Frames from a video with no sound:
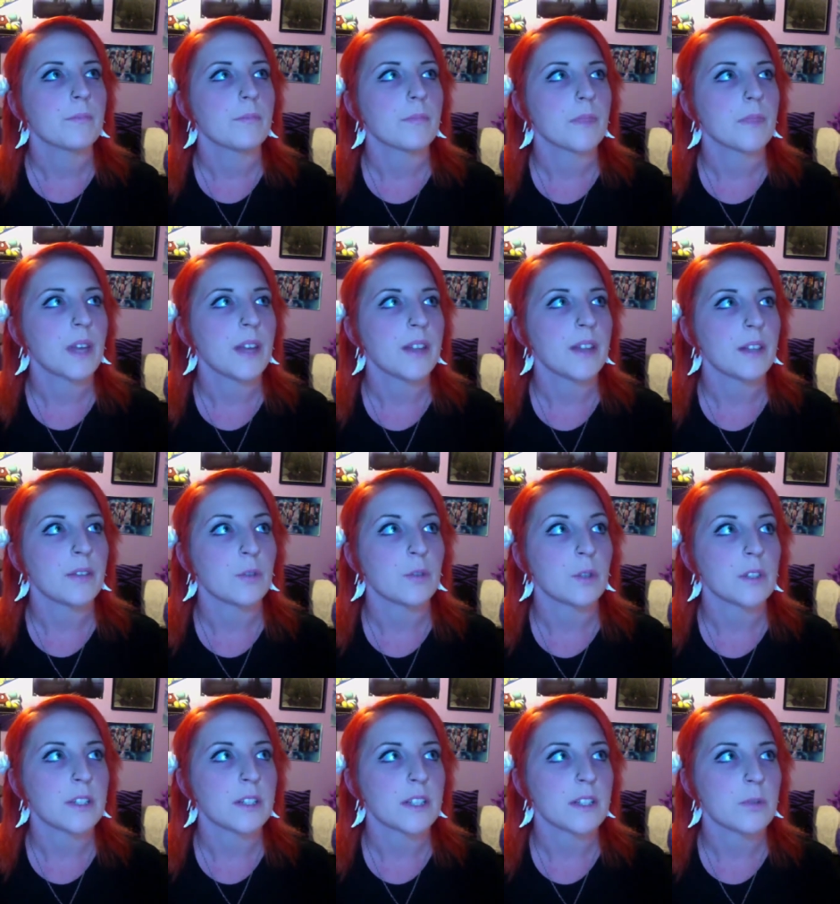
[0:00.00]
and then of
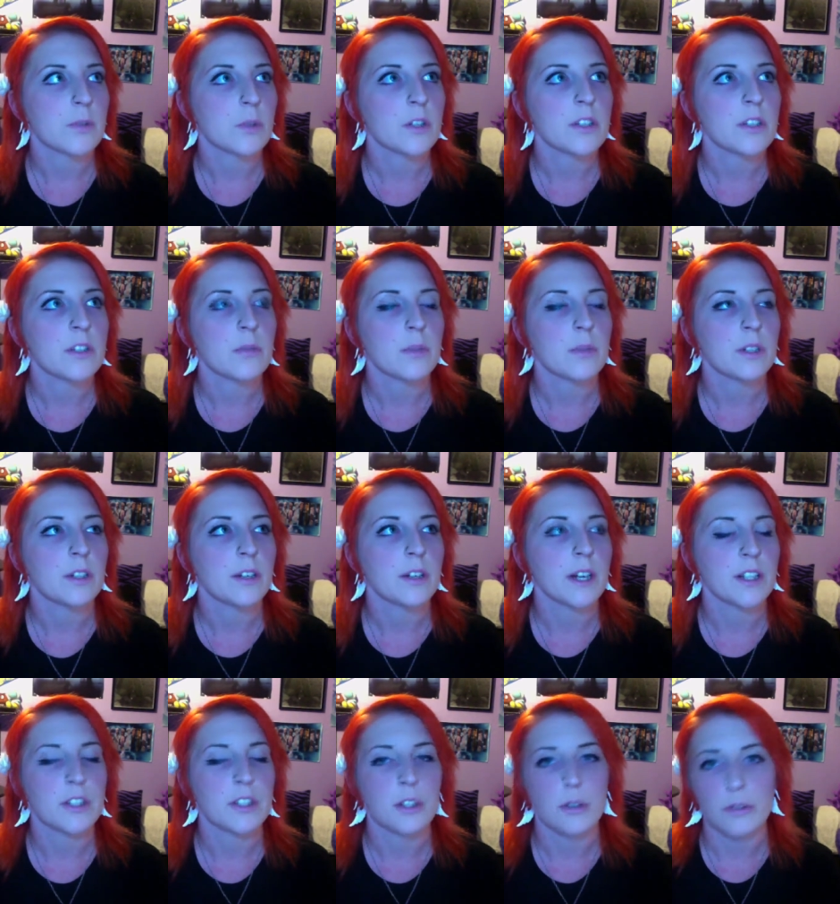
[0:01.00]
course it gets worse when you're
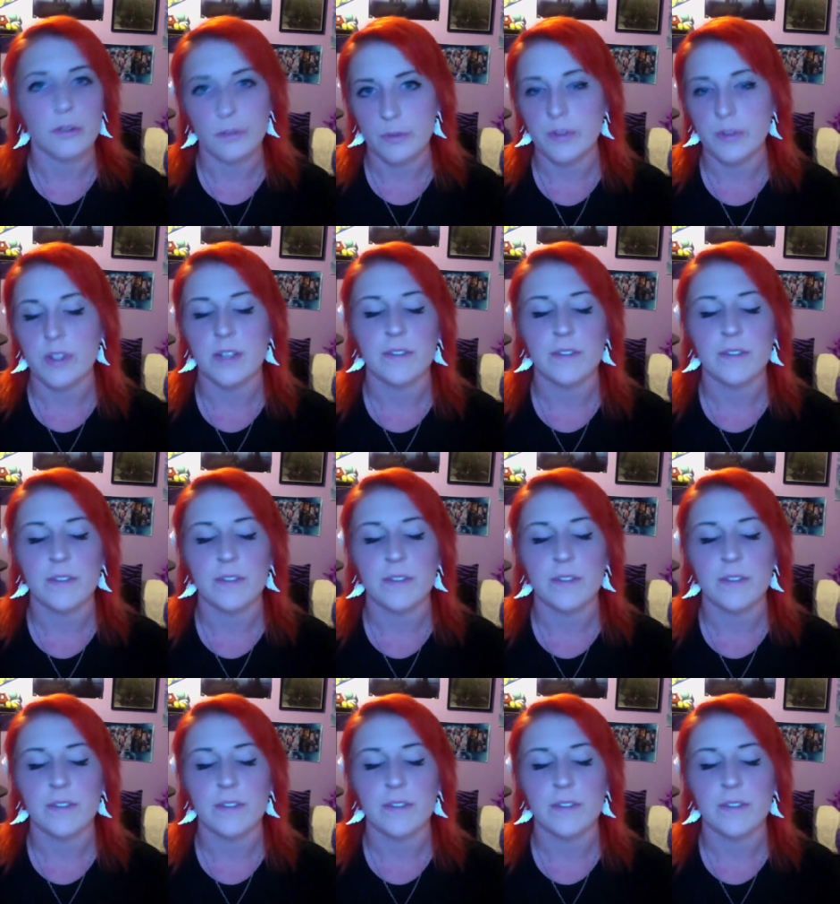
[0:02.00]
actually going through stuff,